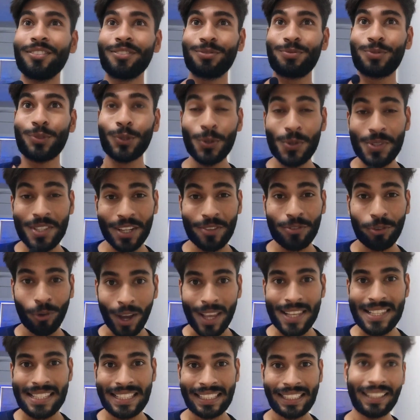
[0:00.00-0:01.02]
use it
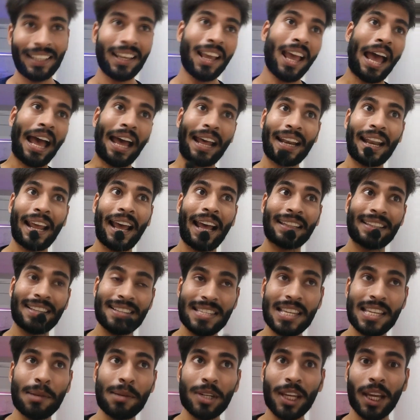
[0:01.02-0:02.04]
wisely. And at the
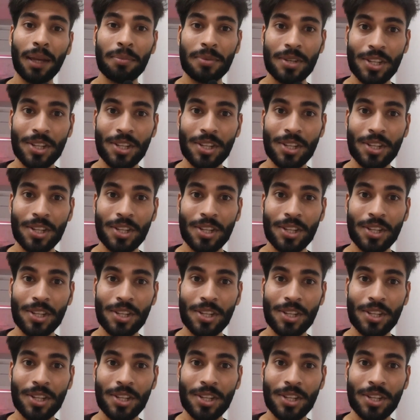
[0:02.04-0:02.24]
same time,